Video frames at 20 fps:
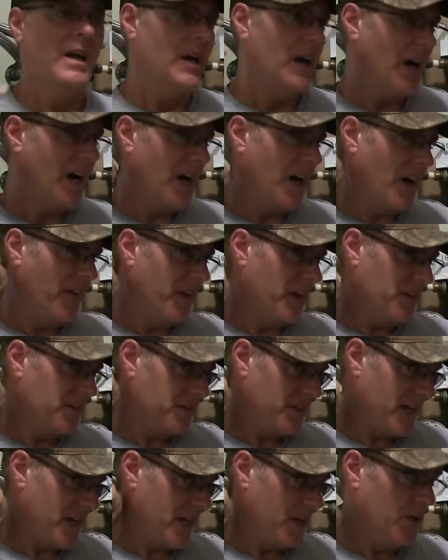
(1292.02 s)
Uh, they
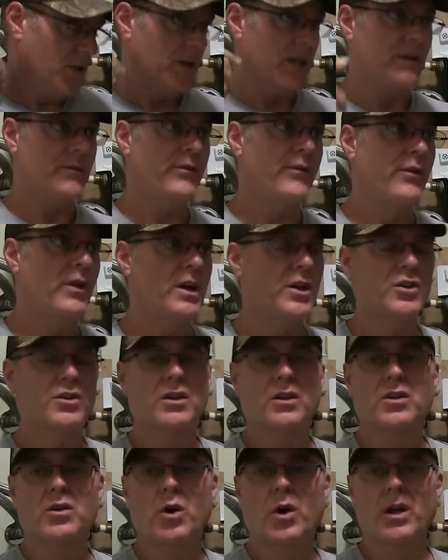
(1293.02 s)
say you can flush
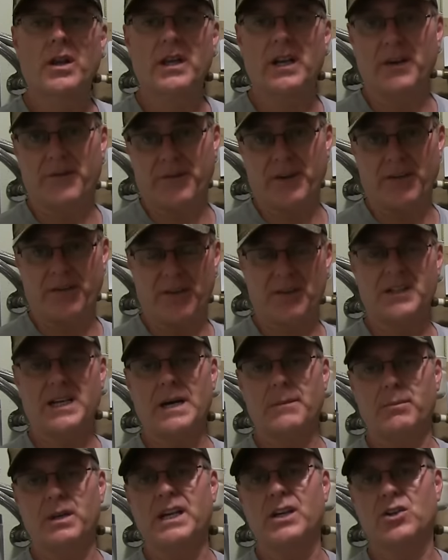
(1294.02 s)
the toilet, if, if it's
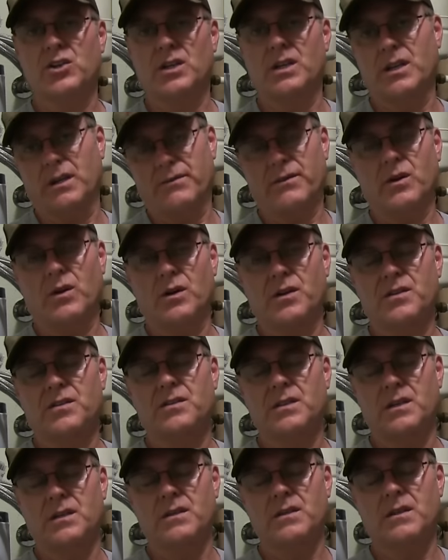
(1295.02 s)
got bleach in it of course,
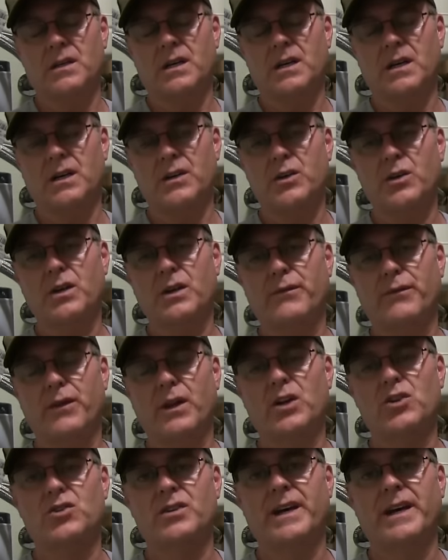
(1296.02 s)
uh, you can
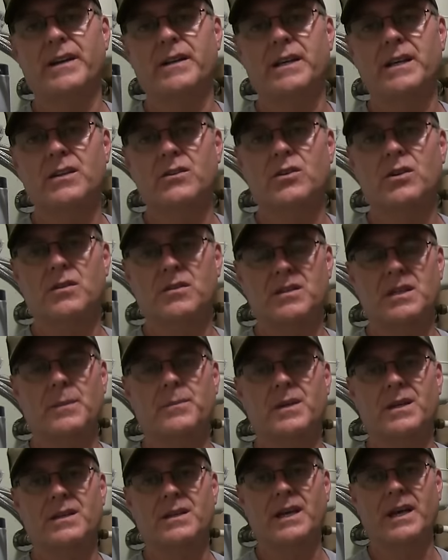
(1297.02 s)
flush that into your
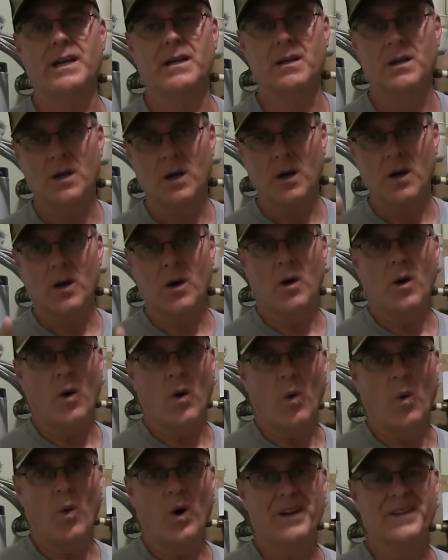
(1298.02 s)
septic tank
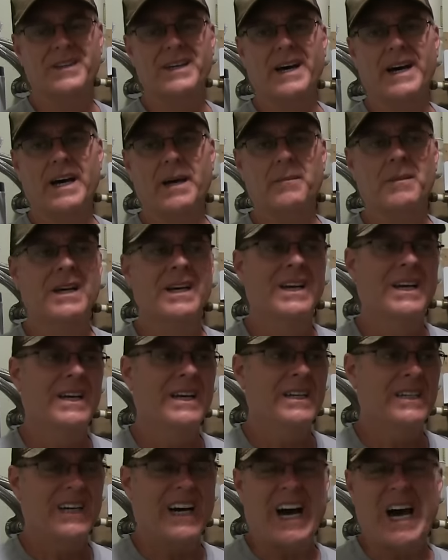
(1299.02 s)
one time.
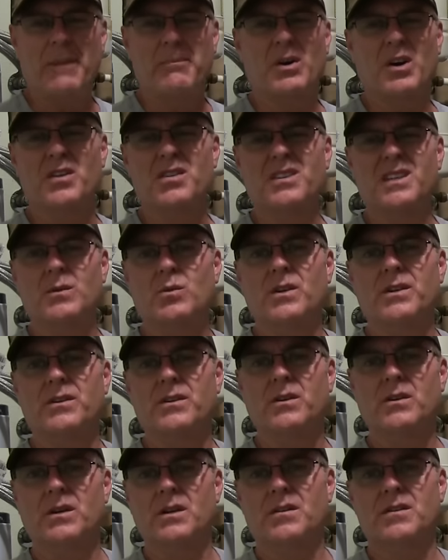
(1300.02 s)
I personally wouldn't
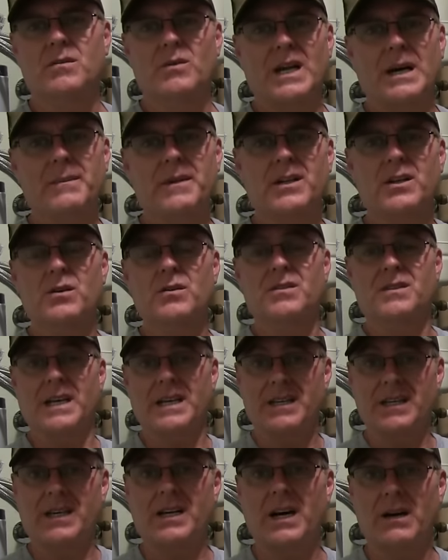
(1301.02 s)
do it, so what I'm going to do is
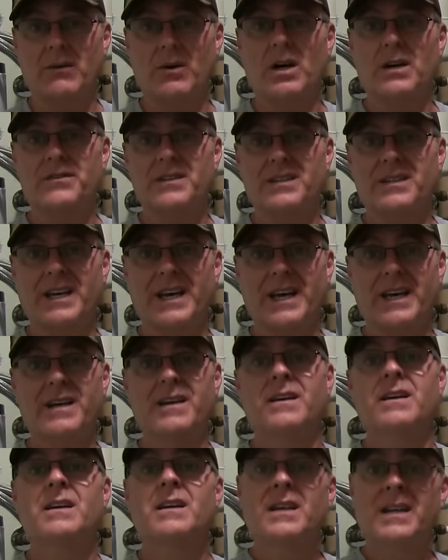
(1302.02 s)
take the cover off the
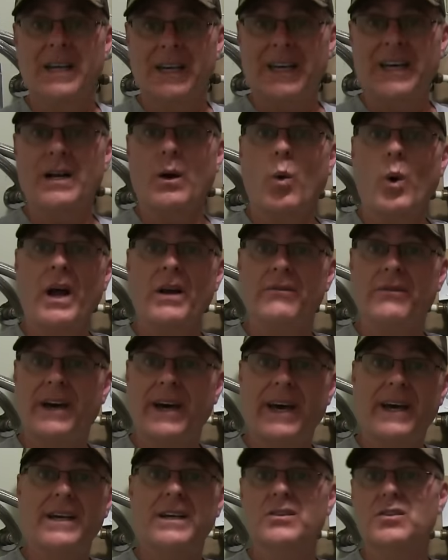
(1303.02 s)
tank, get a wet
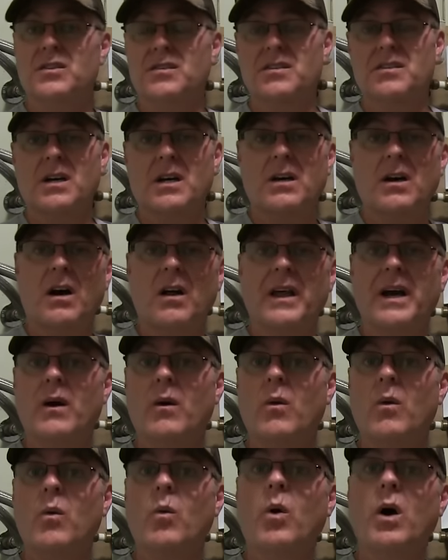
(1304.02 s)
vac, and just suck all
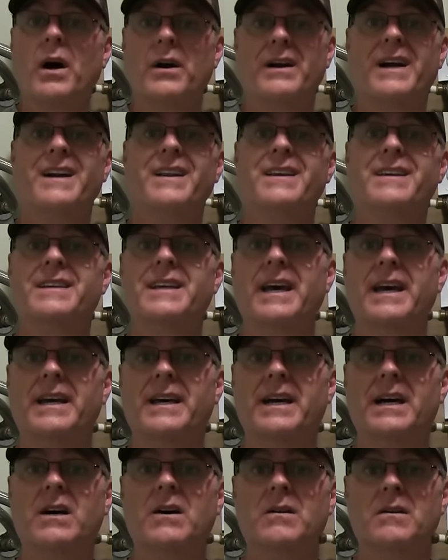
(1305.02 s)
that water out of the tank
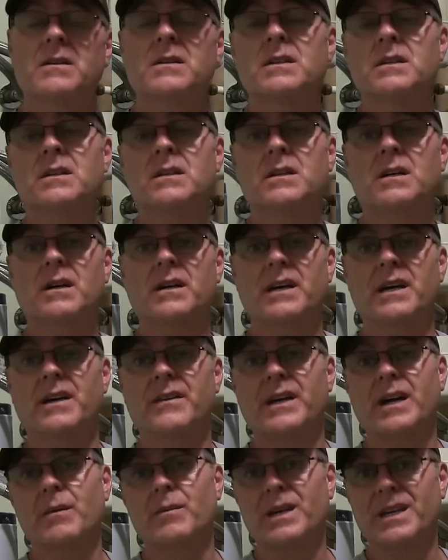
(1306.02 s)
out. Okay,
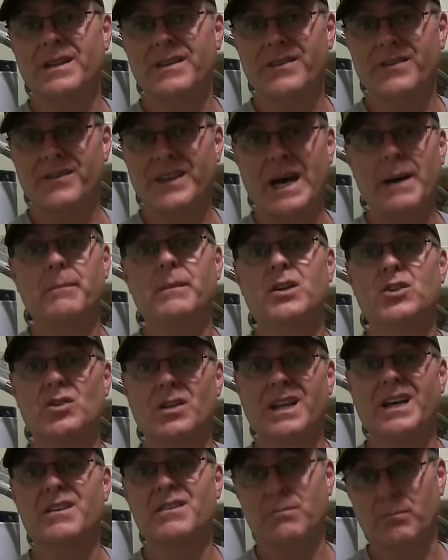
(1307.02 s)
that'll be that much
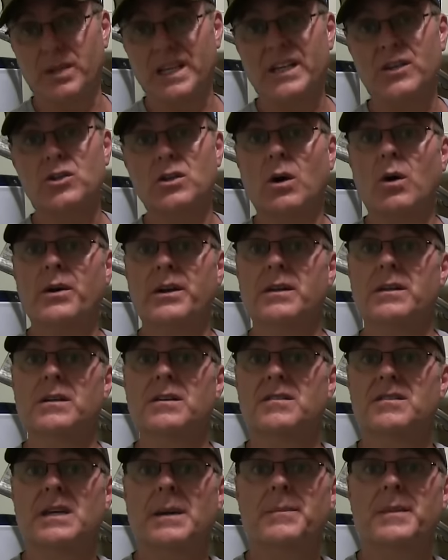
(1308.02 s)
less bleach going into
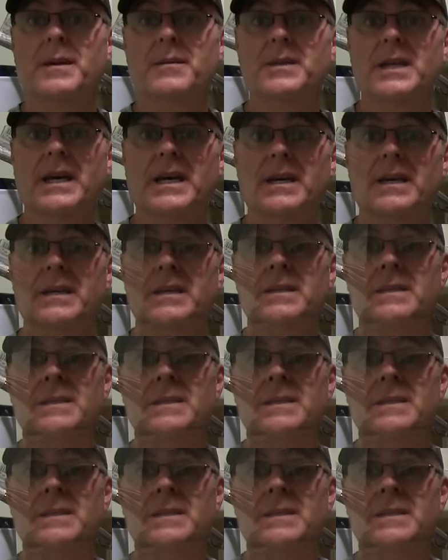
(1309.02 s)
your septic tank.